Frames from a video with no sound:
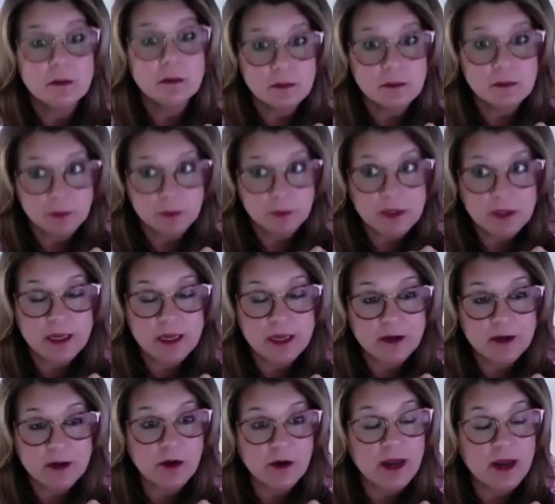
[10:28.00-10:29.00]
bullying,
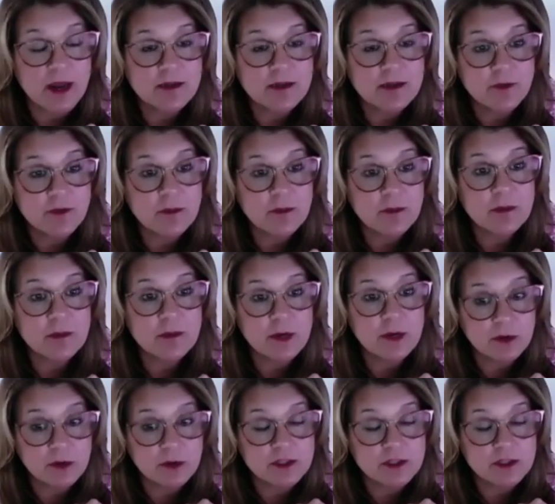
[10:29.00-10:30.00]
correct? From
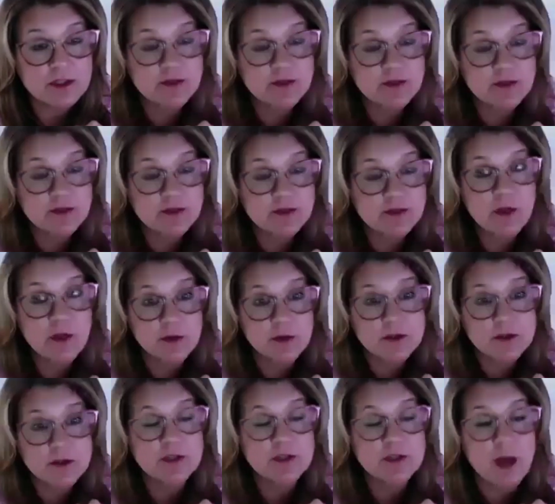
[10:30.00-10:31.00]
coaches
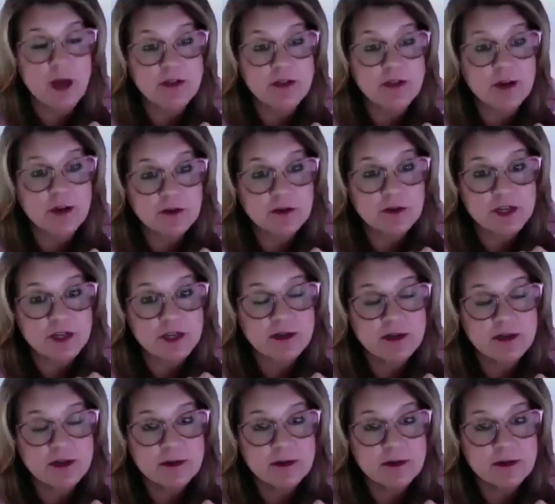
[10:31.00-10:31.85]
while they're coaching.